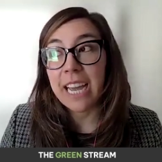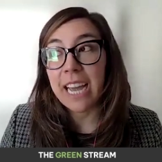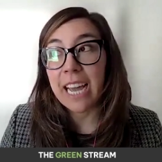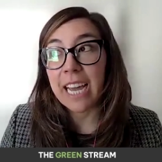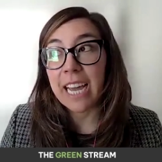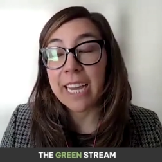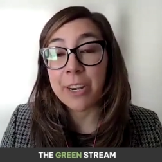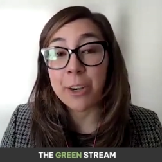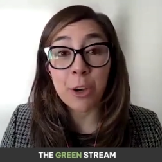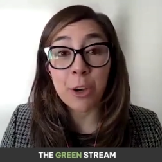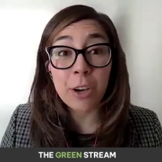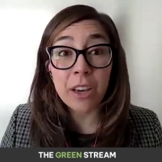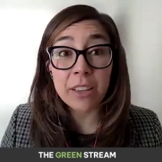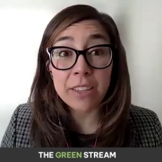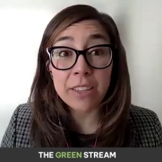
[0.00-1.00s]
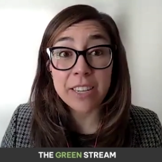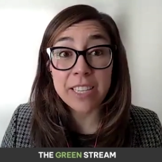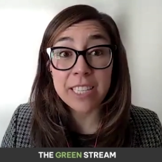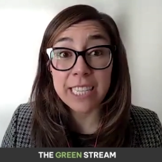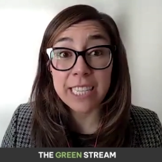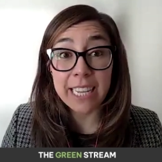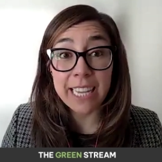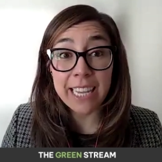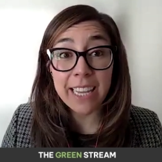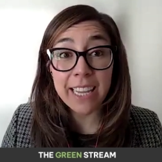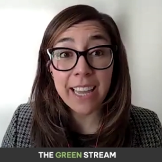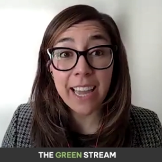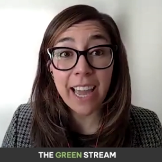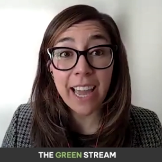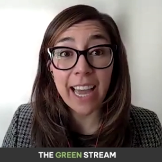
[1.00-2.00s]
Uh, no other
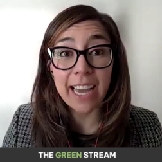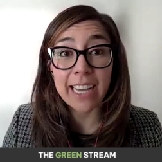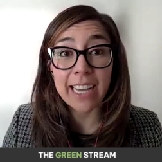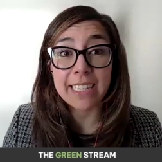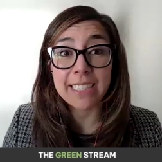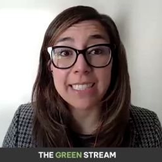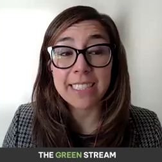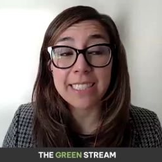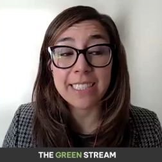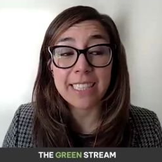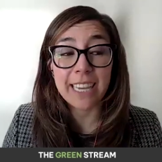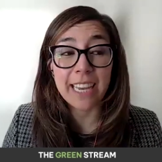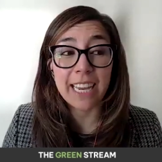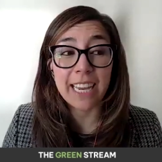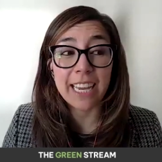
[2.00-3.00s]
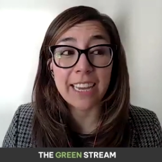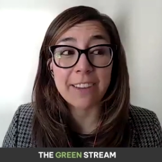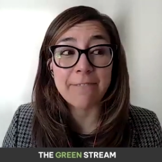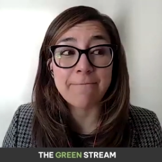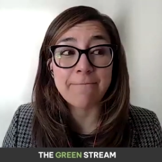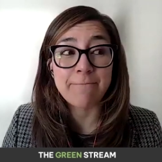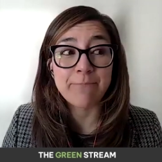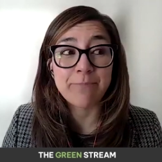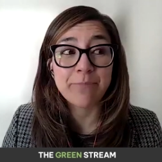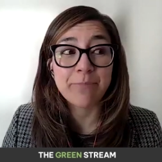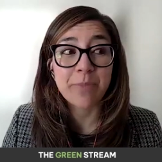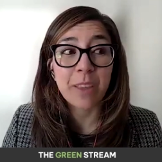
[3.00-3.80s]
city has um,